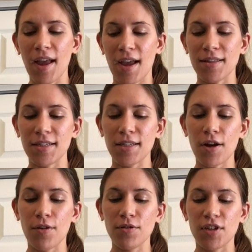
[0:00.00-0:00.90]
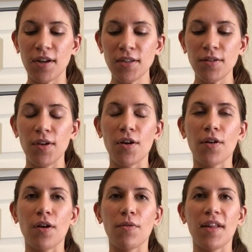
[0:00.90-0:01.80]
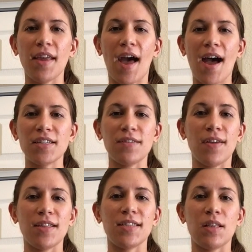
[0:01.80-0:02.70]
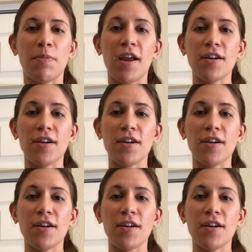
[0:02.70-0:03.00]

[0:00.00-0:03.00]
And so gentle yoga really activates the